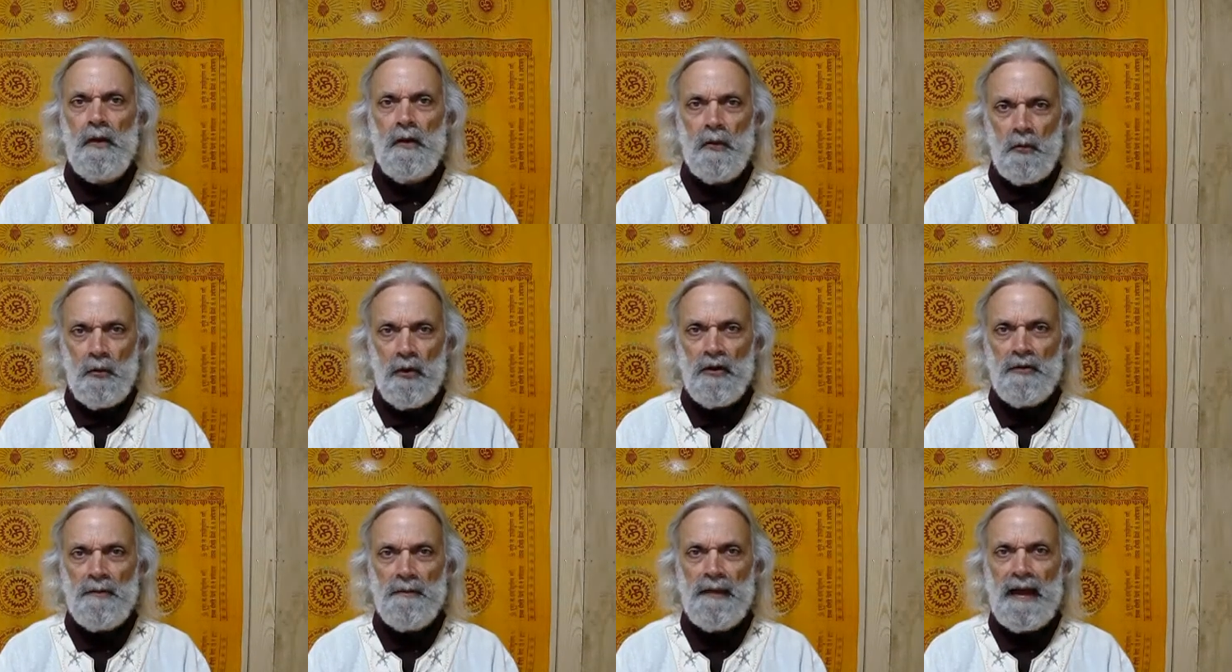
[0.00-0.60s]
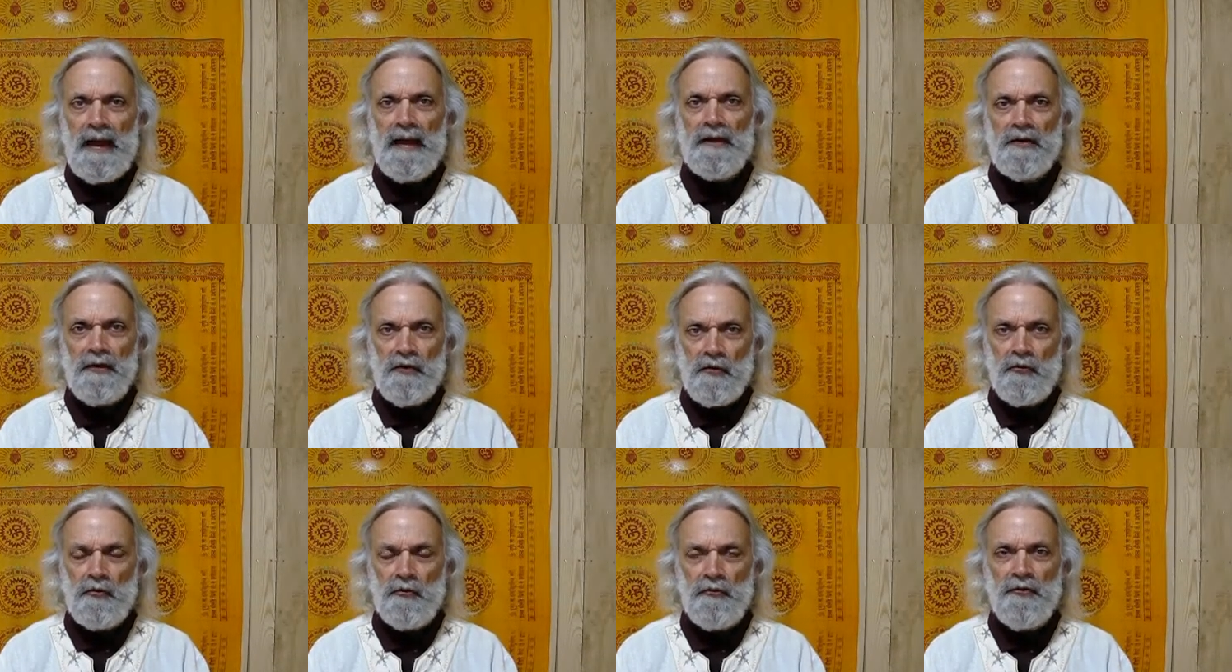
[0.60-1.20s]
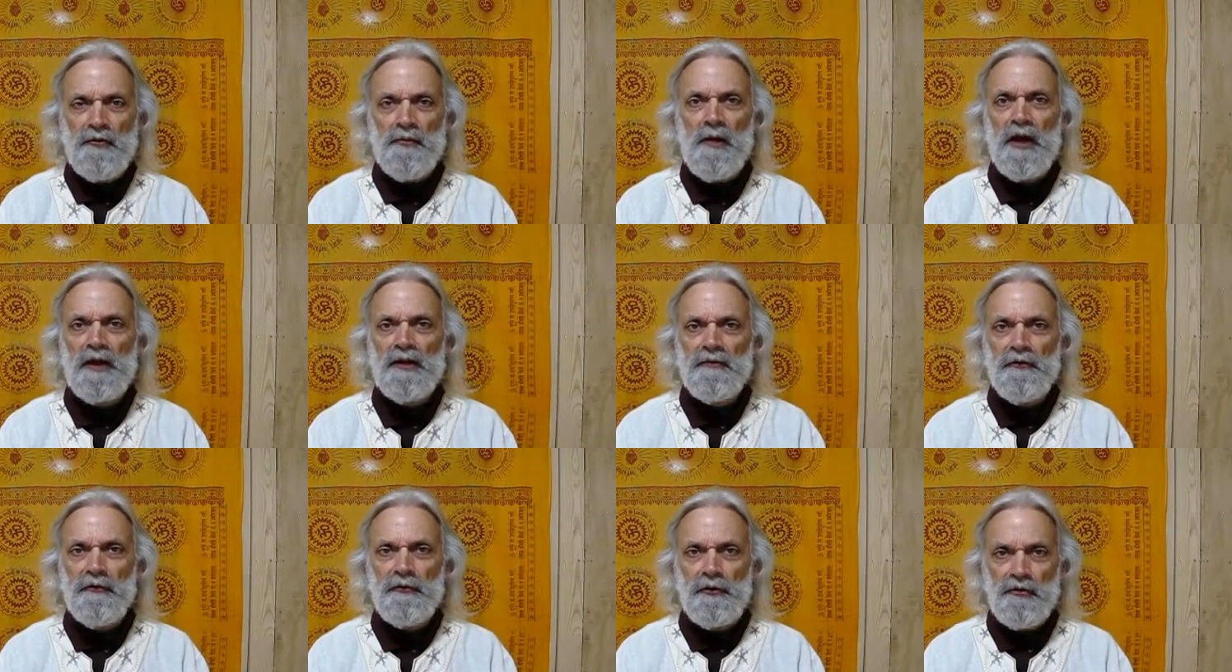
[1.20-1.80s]
Welcome back to Sufi
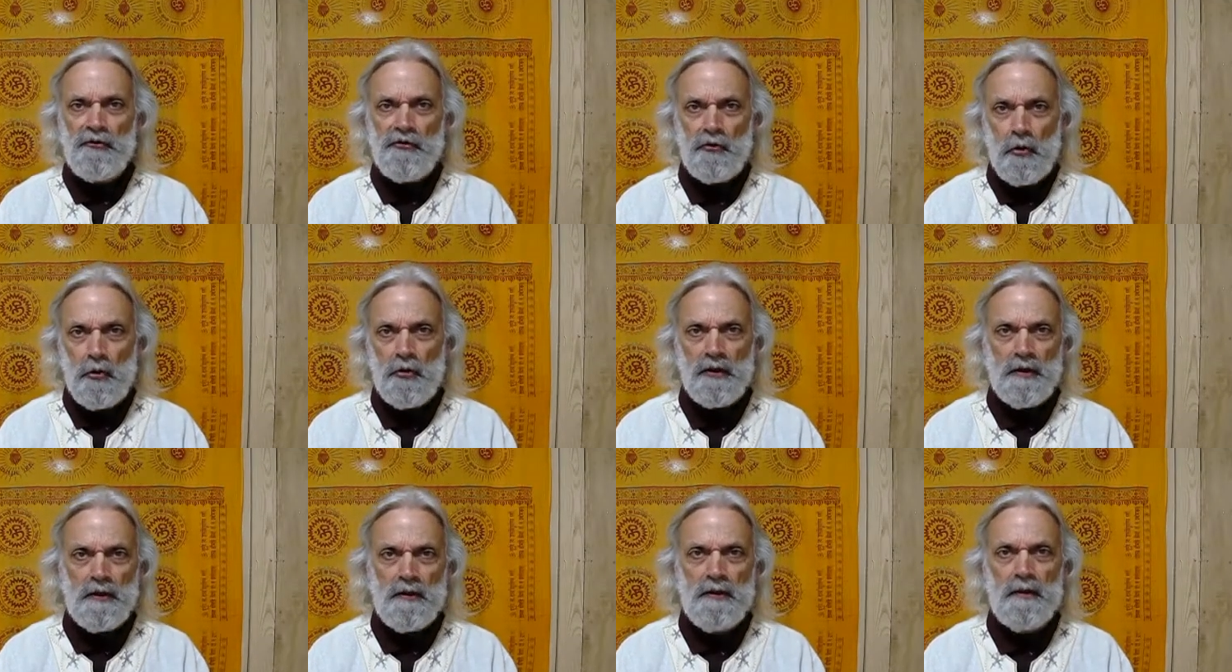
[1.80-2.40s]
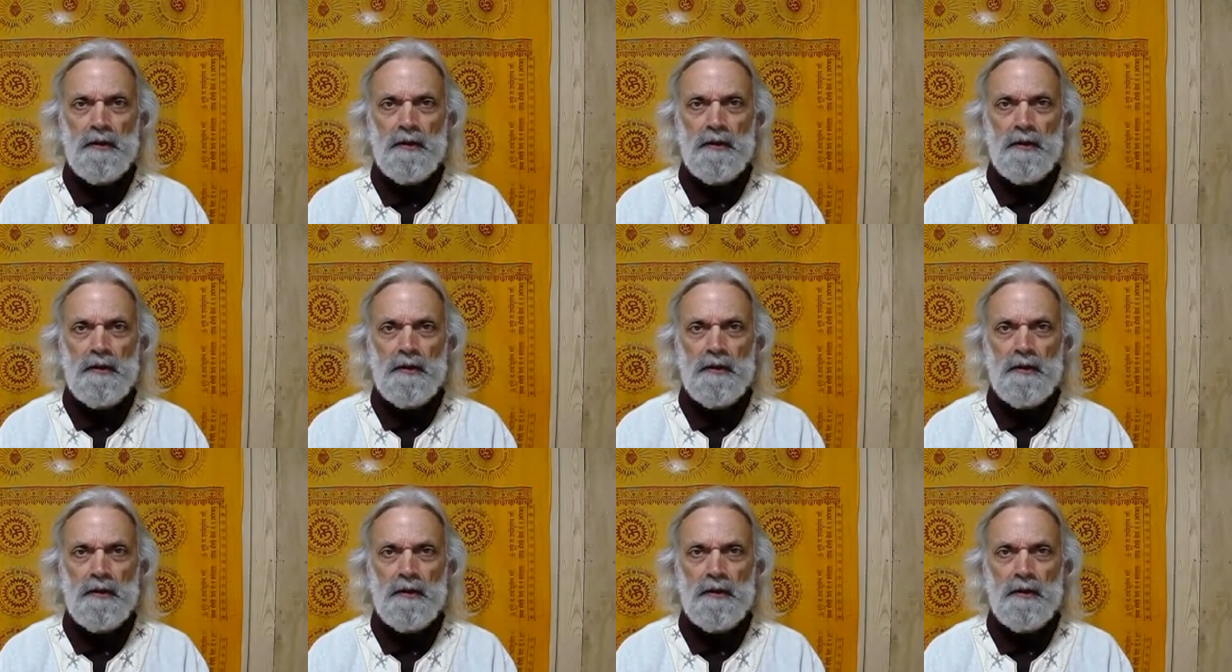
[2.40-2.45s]
Mindfulness Yoga.